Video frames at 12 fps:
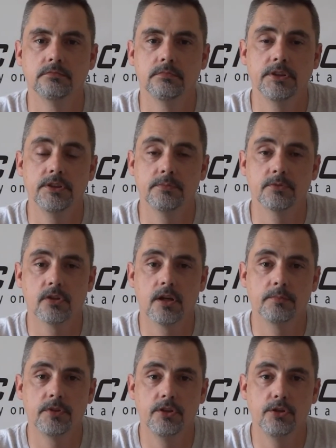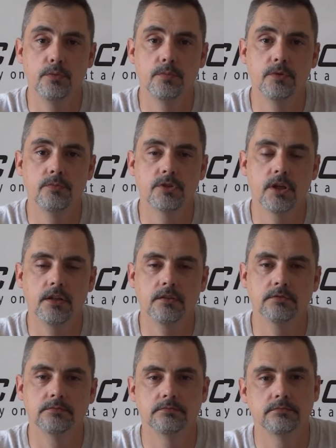Please subscribe to the YouTube channel.
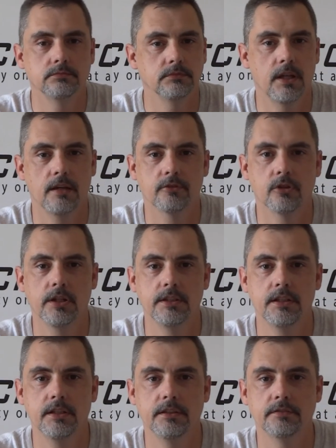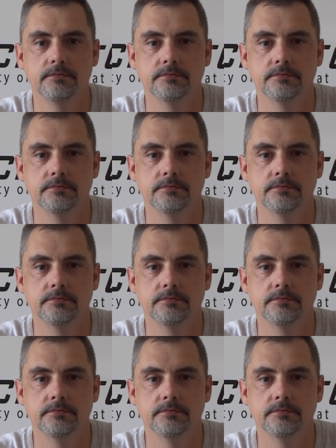Have a great day.